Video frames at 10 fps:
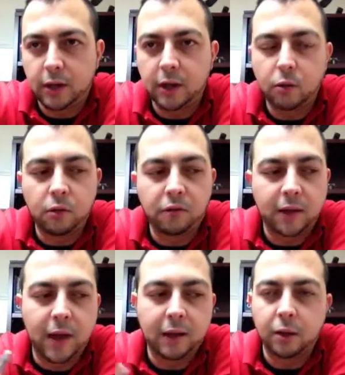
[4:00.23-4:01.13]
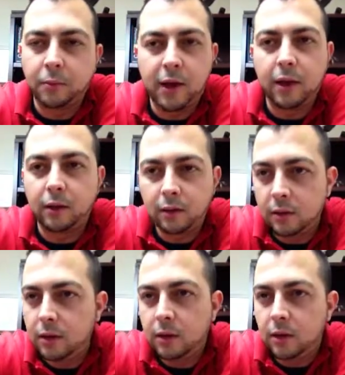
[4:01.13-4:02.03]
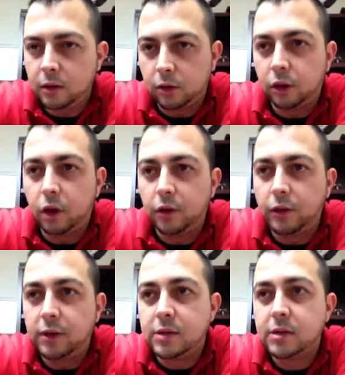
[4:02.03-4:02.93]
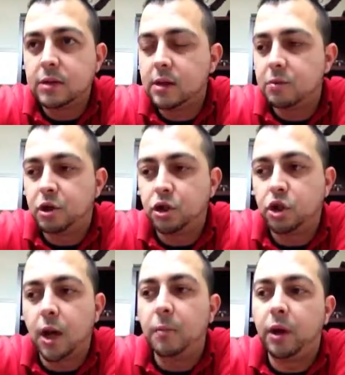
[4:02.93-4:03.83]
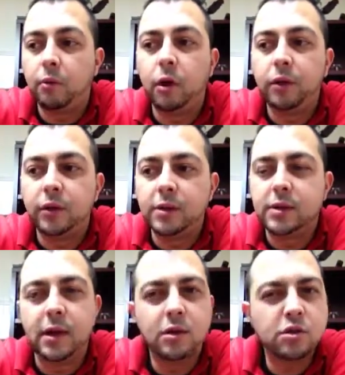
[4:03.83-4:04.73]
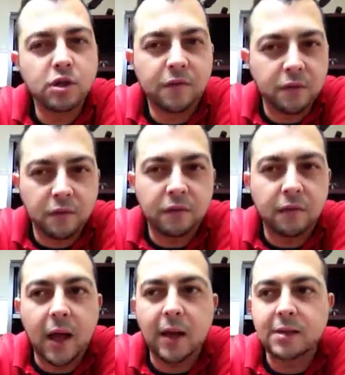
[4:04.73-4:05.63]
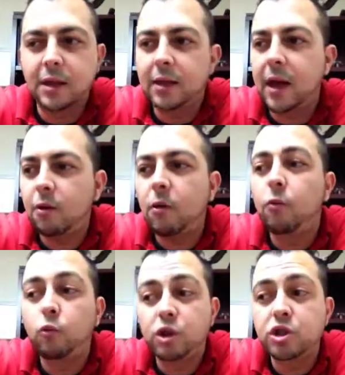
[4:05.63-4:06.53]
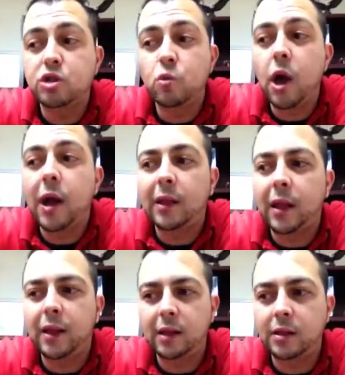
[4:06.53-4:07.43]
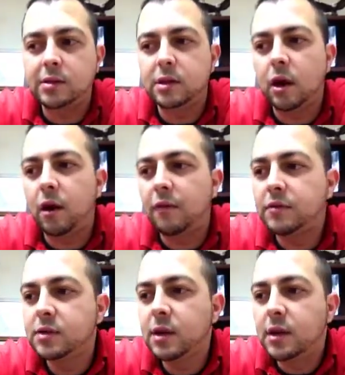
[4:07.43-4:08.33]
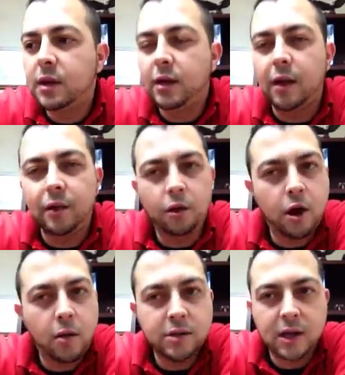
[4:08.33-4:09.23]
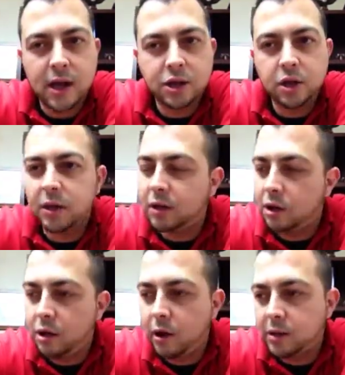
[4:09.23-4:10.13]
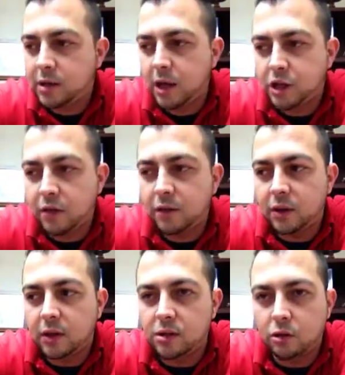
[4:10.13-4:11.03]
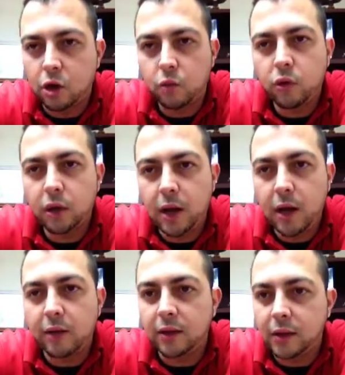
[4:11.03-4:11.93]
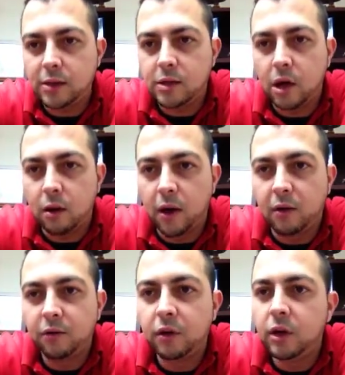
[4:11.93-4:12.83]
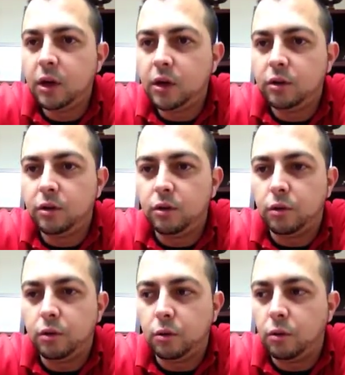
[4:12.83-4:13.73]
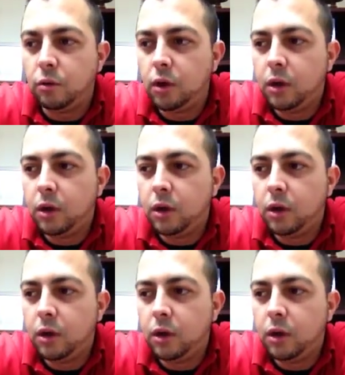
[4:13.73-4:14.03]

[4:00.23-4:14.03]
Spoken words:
and it will flag them, hey, you know, this subject should not be enrolled in the study. There's different flags like that, which is why I like ECRFs. Now, they don't always catch it, and they don't always catch everything, so don't rely on the ECRF to